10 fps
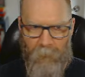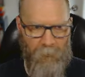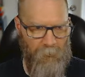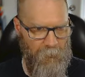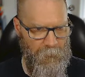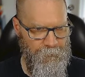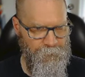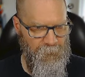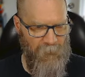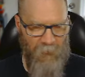Okay.
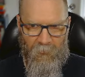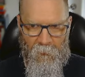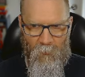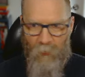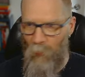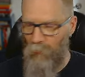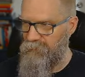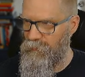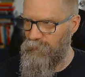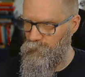We won't give it
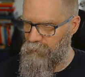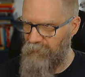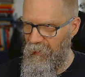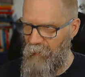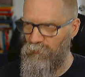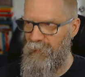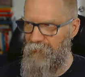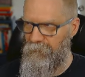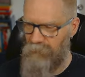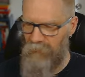a group name. We'll let
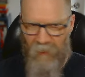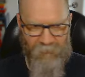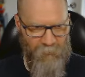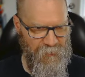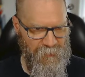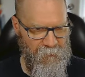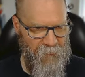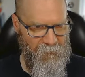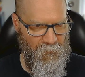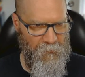CloudFormation do that
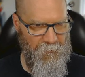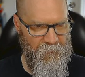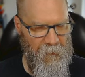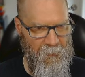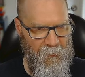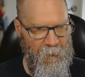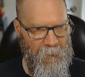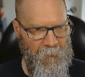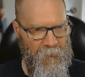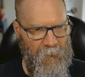for us.
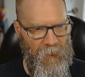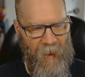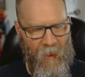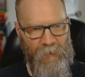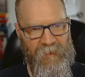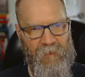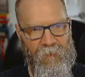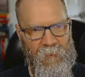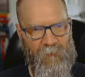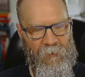And now we need to
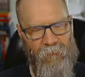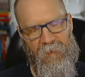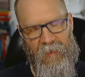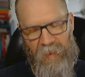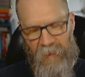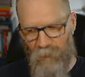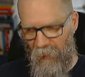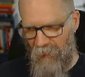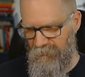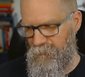think about the
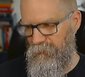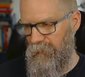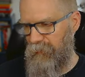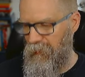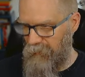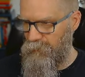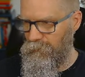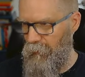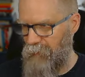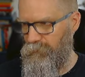egress and
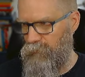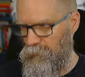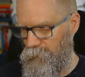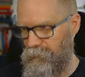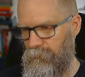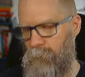ingress rules.